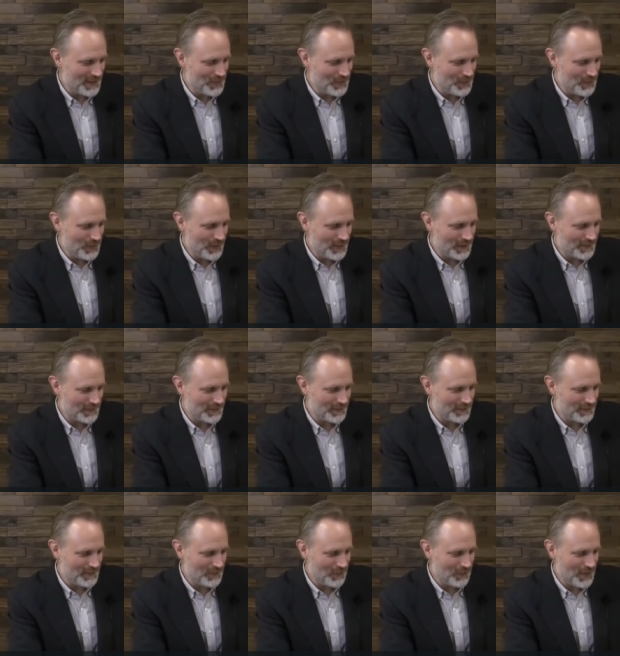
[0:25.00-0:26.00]
you put
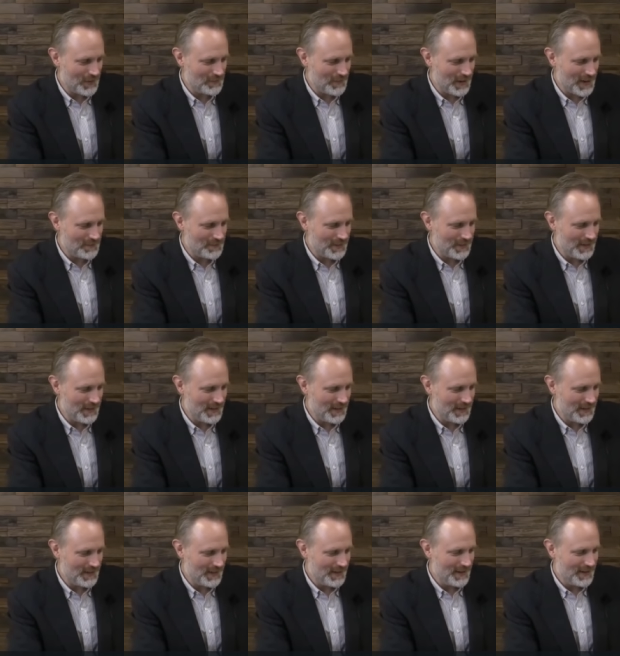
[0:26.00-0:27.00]
what might
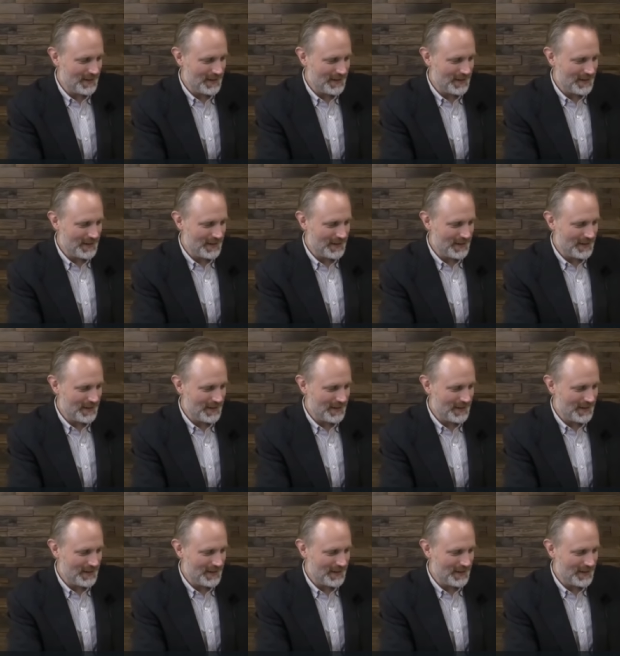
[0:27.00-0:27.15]
be